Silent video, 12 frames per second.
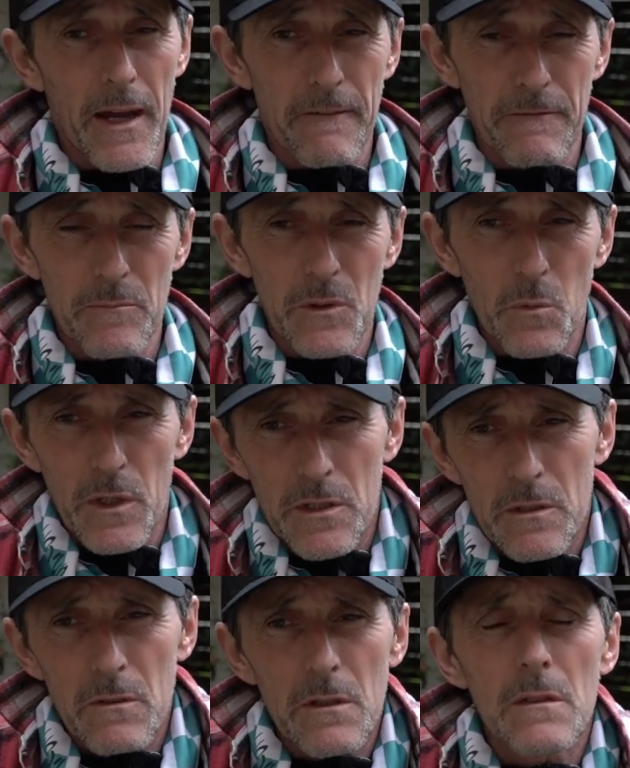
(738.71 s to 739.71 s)
back from the
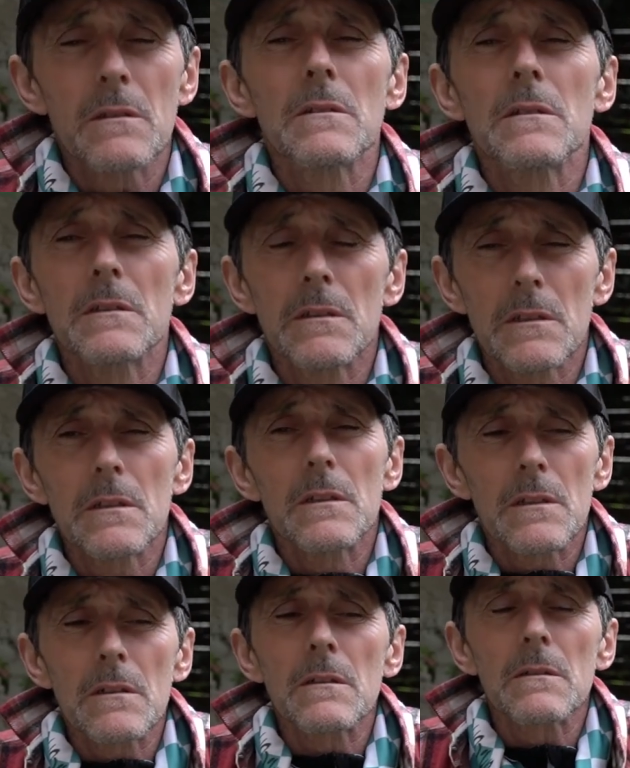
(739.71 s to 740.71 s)
wingsuiting,
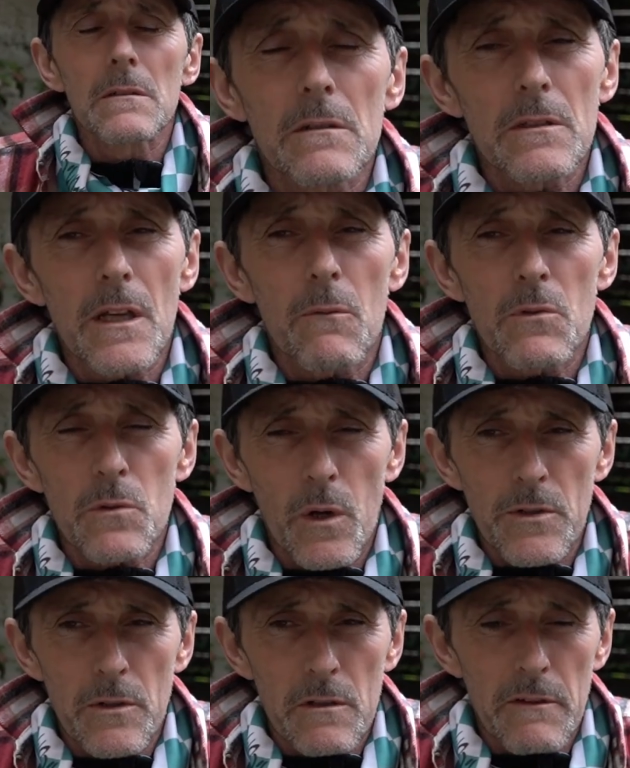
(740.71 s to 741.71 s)
because that was
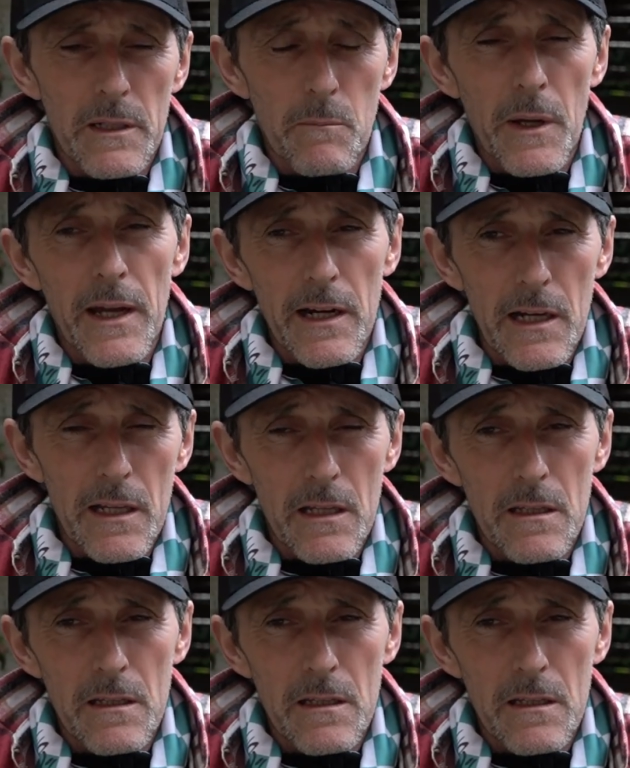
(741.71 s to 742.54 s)
always going to end badly.